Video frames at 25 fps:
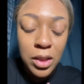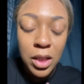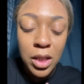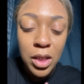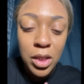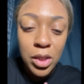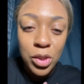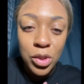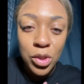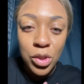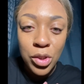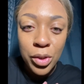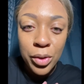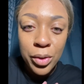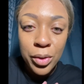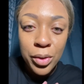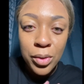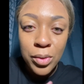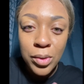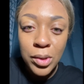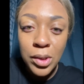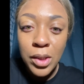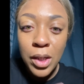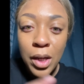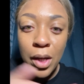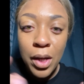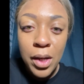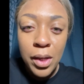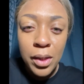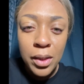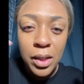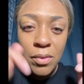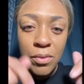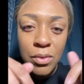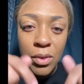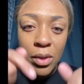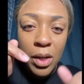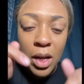any concerns,
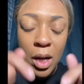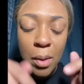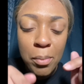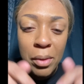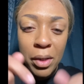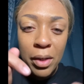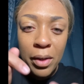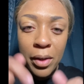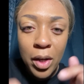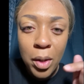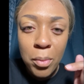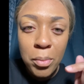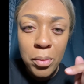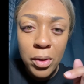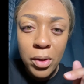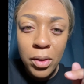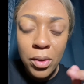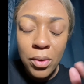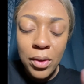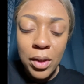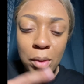leave your comment down below.